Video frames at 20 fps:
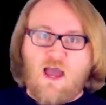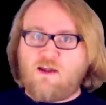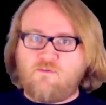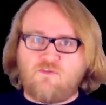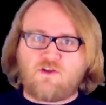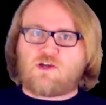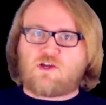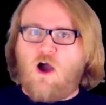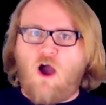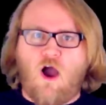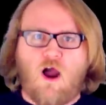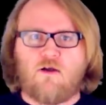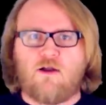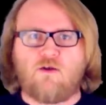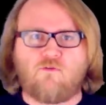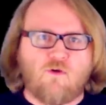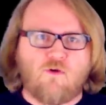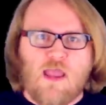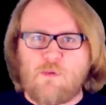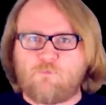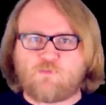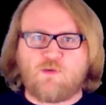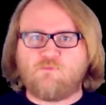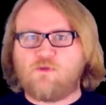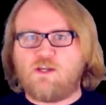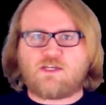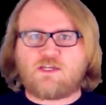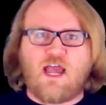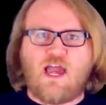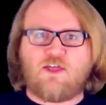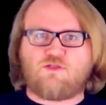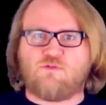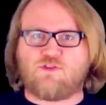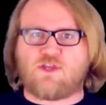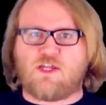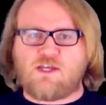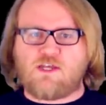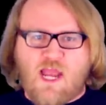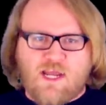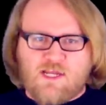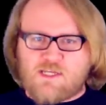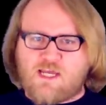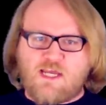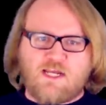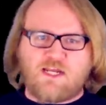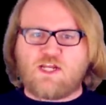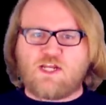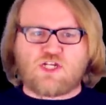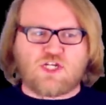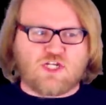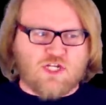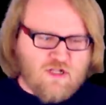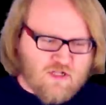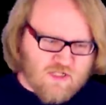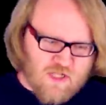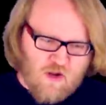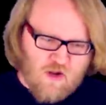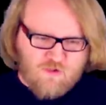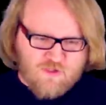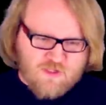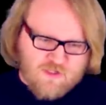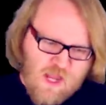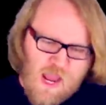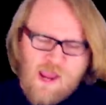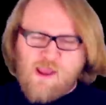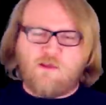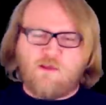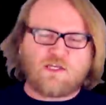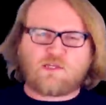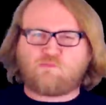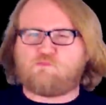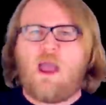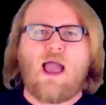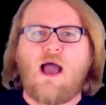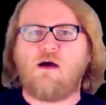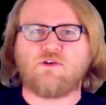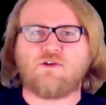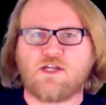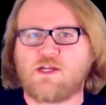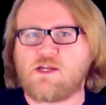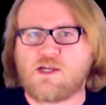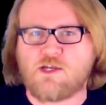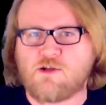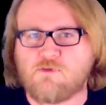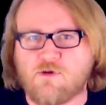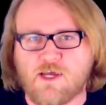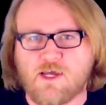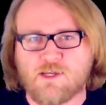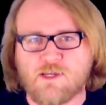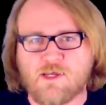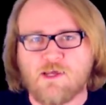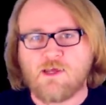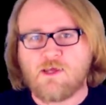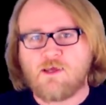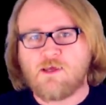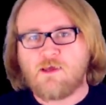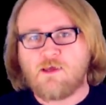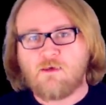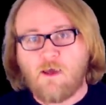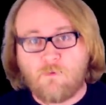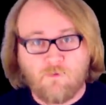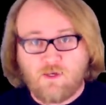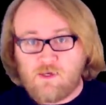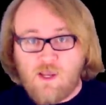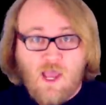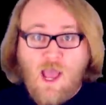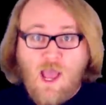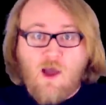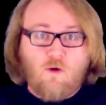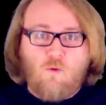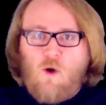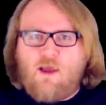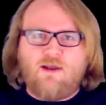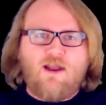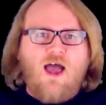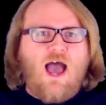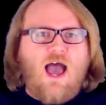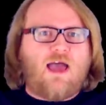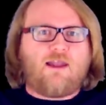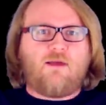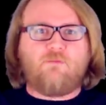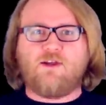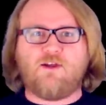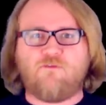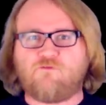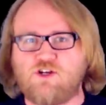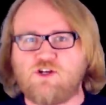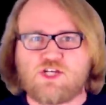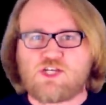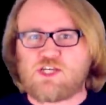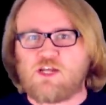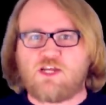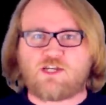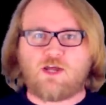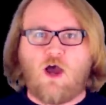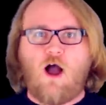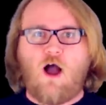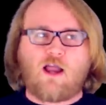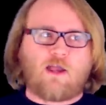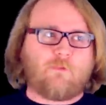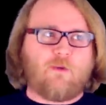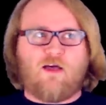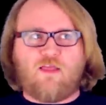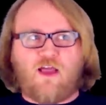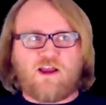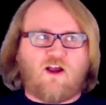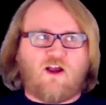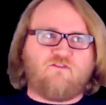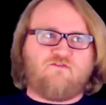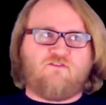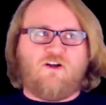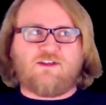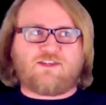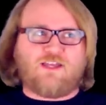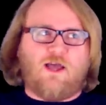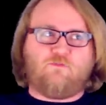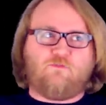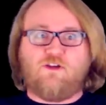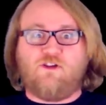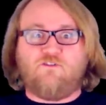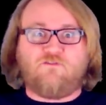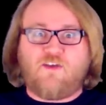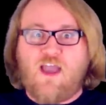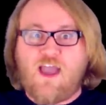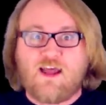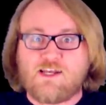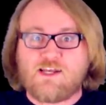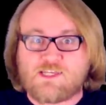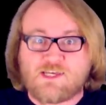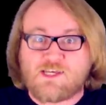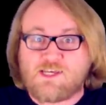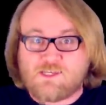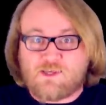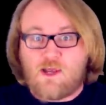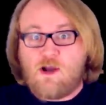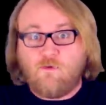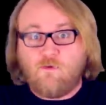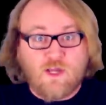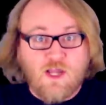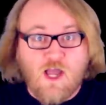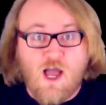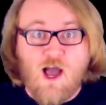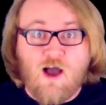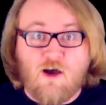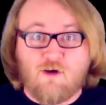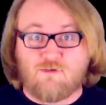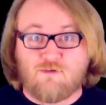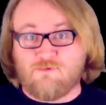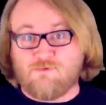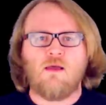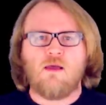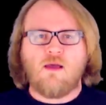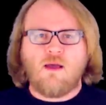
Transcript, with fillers: out of the car and raped him to death with a nineteen inch dildo with nails pounded into it. I mean, yeah, why not? I mean, if we're just gonna talk about like our fucked up little fantasies, there we go.